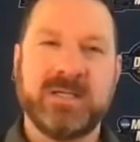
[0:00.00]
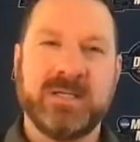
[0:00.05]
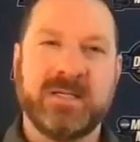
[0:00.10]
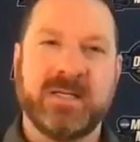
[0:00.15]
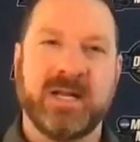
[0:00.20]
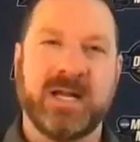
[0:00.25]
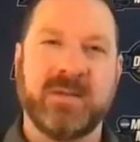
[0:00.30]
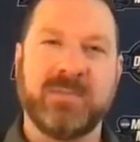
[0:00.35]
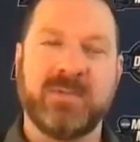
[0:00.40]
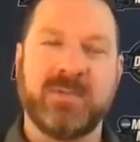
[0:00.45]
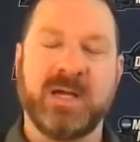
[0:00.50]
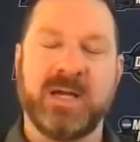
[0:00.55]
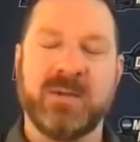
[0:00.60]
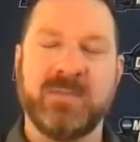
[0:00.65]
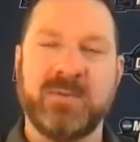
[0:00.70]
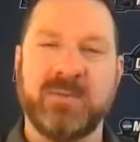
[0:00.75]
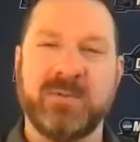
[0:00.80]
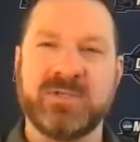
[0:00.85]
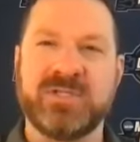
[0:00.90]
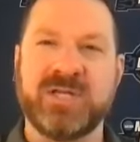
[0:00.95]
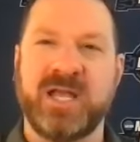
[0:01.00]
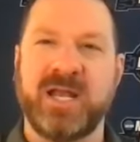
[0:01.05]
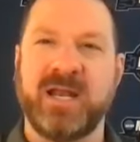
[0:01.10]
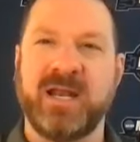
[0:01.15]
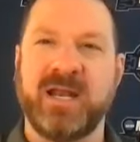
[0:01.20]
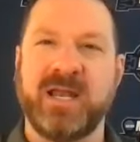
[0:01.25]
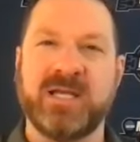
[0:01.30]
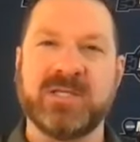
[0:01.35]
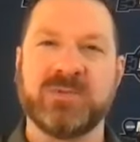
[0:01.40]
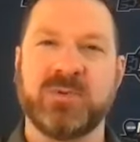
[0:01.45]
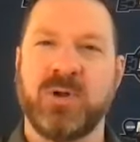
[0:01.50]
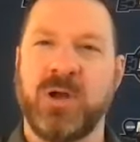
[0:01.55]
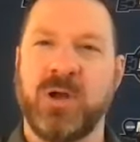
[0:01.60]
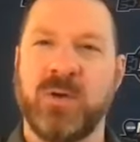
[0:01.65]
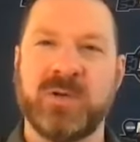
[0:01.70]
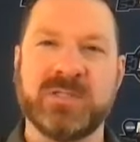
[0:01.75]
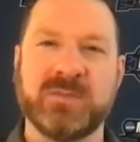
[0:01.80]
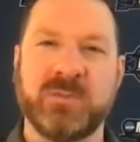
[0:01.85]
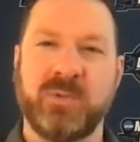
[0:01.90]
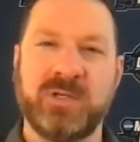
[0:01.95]
I remember Shannon Hayes would
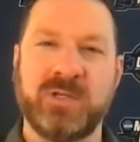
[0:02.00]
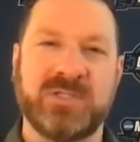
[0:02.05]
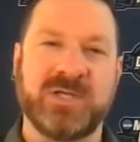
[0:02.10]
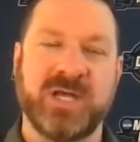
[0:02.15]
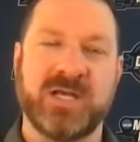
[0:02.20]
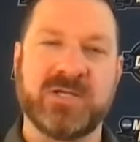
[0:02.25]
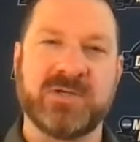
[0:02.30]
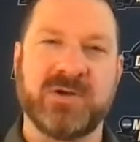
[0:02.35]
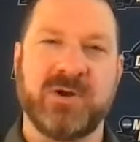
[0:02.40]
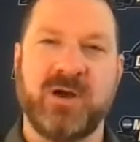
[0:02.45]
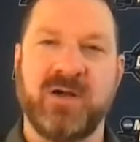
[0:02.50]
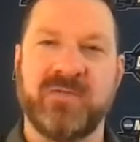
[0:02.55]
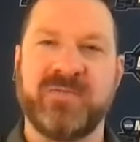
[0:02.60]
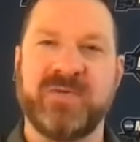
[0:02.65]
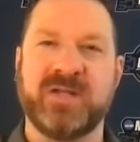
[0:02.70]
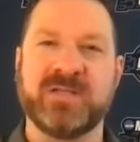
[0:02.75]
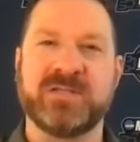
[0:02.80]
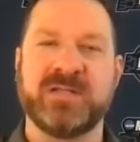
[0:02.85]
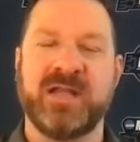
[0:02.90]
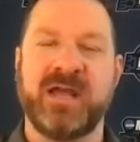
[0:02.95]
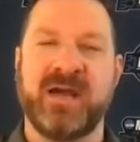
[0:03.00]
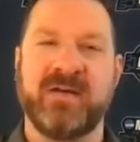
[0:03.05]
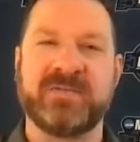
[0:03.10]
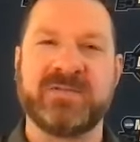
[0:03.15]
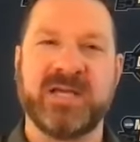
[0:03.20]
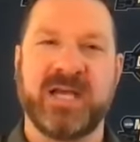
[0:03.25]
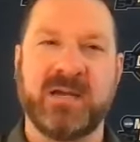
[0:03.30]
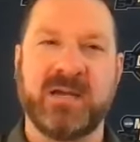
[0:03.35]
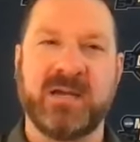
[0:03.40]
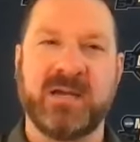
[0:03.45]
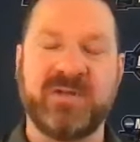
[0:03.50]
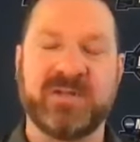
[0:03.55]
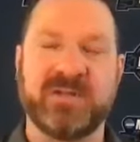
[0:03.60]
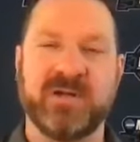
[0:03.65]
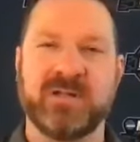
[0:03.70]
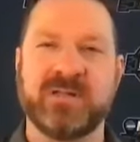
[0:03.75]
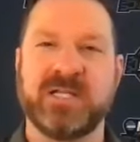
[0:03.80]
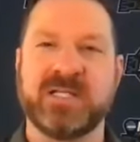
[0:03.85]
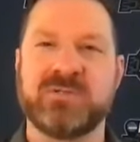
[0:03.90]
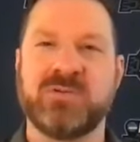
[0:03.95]
always, we'd change our offense at halftime if he
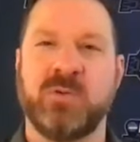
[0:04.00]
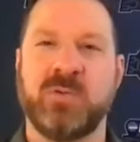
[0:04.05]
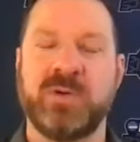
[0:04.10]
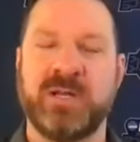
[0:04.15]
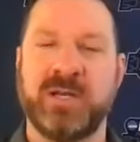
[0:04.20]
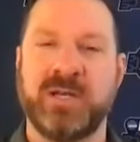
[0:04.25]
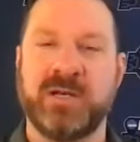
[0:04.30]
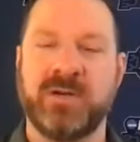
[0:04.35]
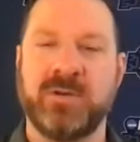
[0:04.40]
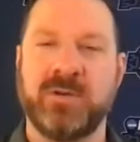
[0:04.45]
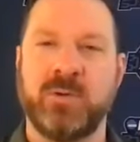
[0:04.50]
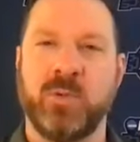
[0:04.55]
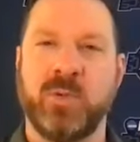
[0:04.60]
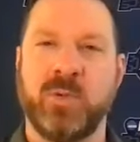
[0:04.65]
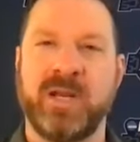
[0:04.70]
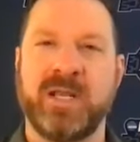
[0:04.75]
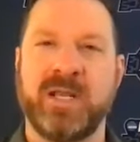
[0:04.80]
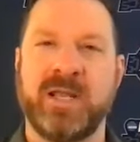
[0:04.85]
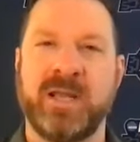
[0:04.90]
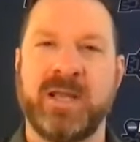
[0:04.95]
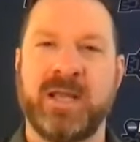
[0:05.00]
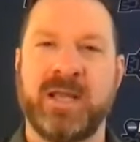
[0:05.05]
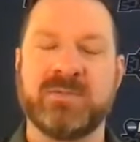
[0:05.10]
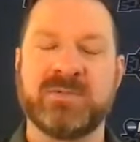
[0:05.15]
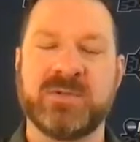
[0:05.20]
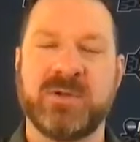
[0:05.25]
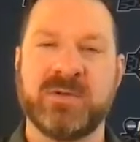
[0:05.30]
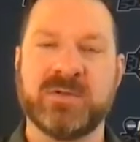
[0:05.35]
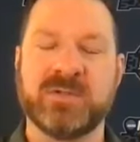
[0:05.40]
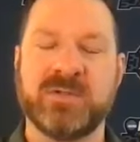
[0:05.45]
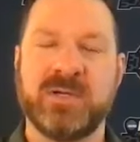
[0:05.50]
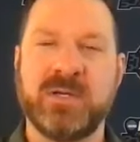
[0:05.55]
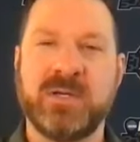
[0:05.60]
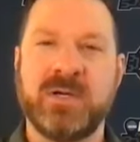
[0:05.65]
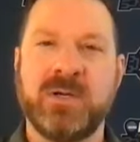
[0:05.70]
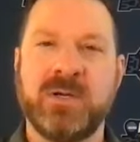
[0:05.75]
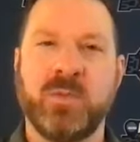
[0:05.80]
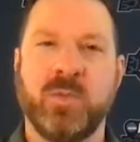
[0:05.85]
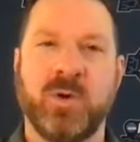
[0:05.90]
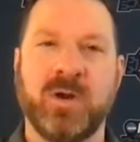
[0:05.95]
thought that's what we needed to do to win a game. So it was
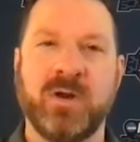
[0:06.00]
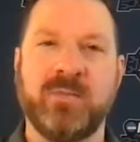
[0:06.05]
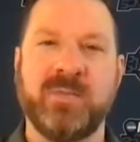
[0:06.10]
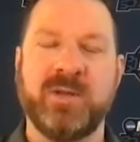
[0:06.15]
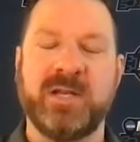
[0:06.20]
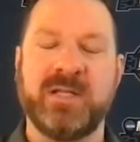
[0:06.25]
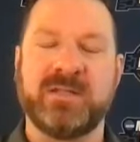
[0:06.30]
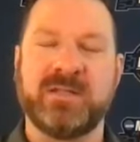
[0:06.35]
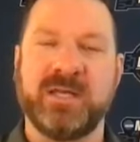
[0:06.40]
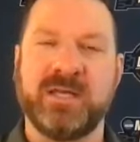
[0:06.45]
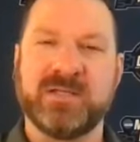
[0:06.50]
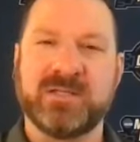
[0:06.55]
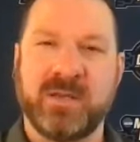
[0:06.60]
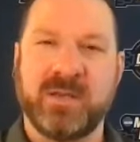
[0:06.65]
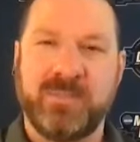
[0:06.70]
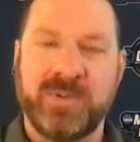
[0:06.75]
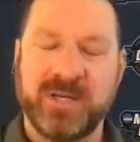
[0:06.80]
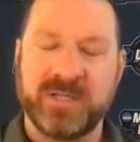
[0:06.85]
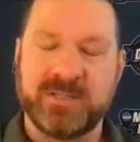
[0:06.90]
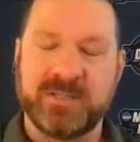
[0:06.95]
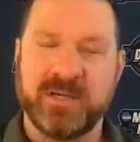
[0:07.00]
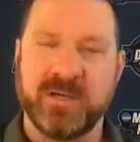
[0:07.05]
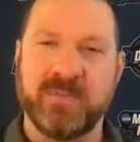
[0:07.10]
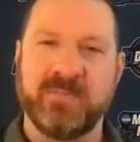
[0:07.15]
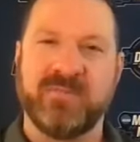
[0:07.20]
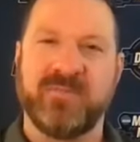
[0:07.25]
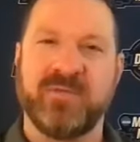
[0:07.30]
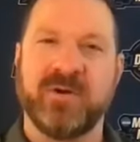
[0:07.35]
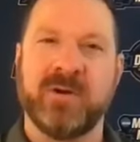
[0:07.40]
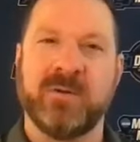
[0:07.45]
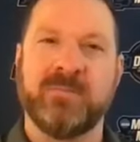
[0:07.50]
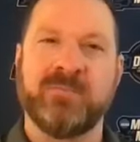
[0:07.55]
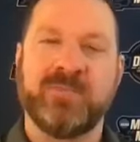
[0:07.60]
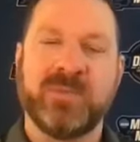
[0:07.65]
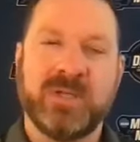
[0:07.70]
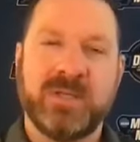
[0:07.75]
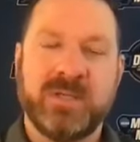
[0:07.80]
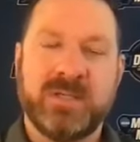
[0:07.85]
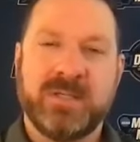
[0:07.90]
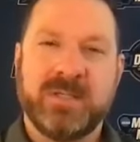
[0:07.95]
one of many things I picked up from
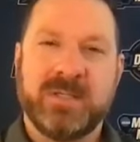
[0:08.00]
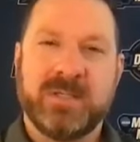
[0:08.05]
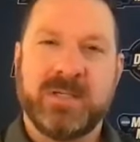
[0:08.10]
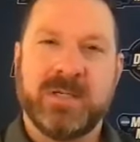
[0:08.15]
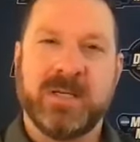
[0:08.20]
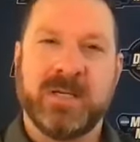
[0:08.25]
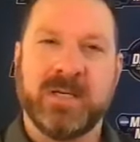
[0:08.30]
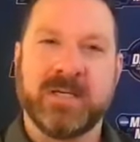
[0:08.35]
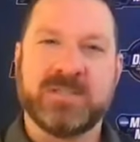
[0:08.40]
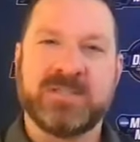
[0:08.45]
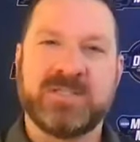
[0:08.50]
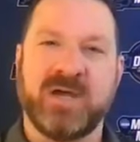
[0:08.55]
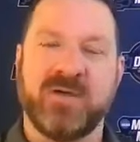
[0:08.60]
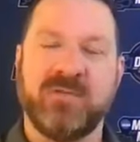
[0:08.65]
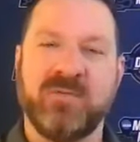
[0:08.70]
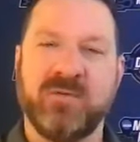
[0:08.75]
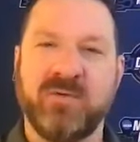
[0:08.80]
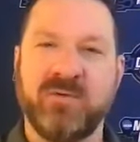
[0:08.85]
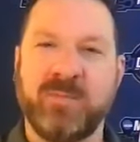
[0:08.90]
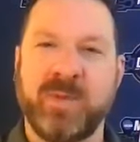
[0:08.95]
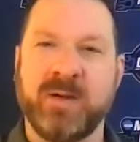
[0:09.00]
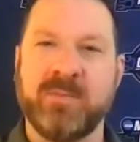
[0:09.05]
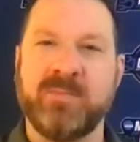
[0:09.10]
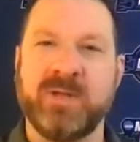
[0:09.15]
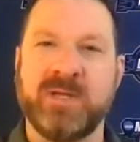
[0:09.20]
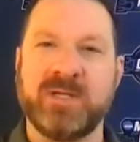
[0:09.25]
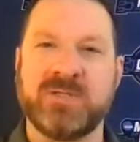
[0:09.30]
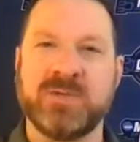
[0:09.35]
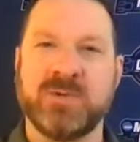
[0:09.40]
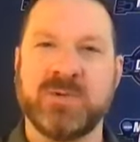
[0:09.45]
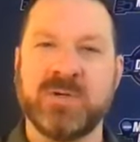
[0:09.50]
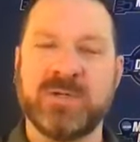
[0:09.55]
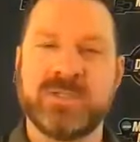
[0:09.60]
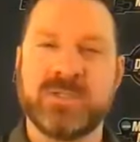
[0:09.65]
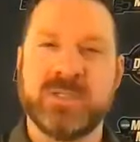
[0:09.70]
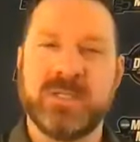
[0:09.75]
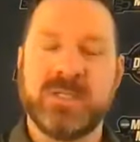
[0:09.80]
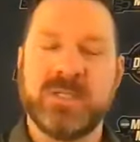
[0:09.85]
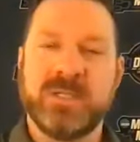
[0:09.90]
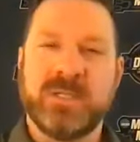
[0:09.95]
several of my
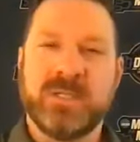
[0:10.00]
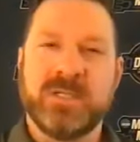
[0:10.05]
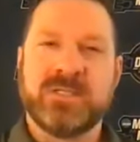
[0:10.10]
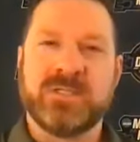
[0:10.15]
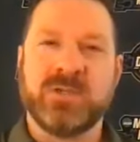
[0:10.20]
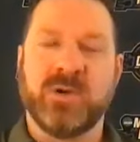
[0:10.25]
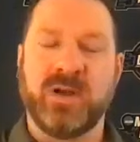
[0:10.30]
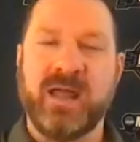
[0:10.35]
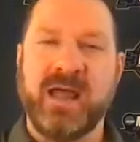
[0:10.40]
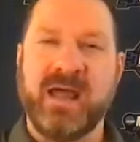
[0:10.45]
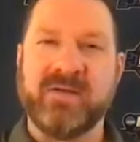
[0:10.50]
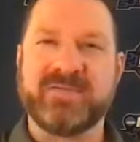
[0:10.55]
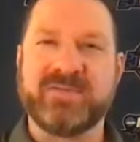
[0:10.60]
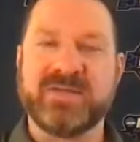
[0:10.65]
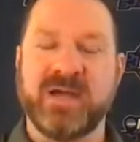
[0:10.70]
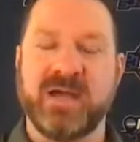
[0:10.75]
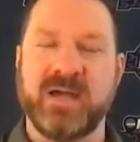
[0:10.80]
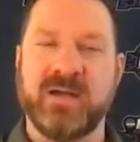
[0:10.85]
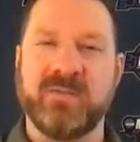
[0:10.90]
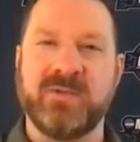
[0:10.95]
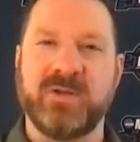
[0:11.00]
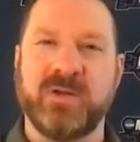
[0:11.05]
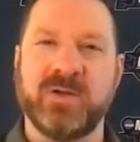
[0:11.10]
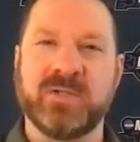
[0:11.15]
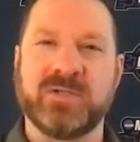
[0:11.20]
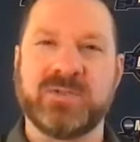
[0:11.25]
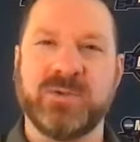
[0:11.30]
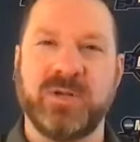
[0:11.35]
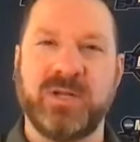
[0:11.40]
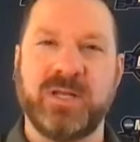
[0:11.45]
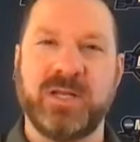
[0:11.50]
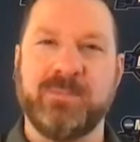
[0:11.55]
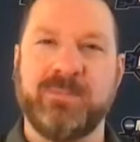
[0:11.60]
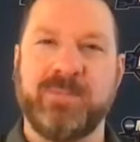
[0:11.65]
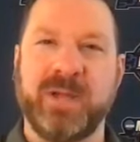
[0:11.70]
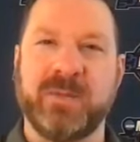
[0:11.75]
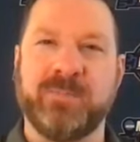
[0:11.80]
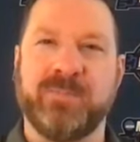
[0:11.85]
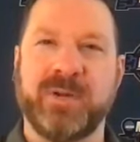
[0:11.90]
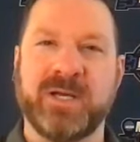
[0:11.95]
mentors. So at halftime, you know, it's really a
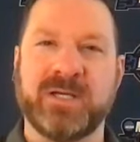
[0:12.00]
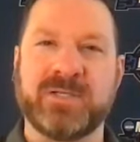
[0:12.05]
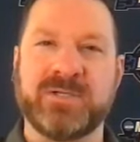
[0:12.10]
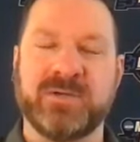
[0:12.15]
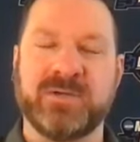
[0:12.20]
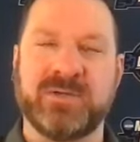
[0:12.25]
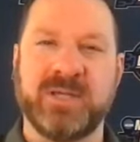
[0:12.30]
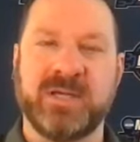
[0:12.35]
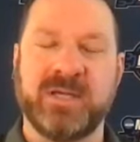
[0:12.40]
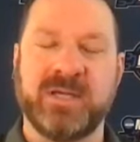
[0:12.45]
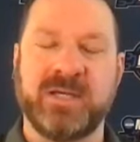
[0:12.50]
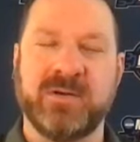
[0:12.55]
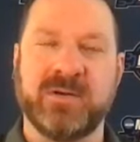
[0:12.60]
big picture thing.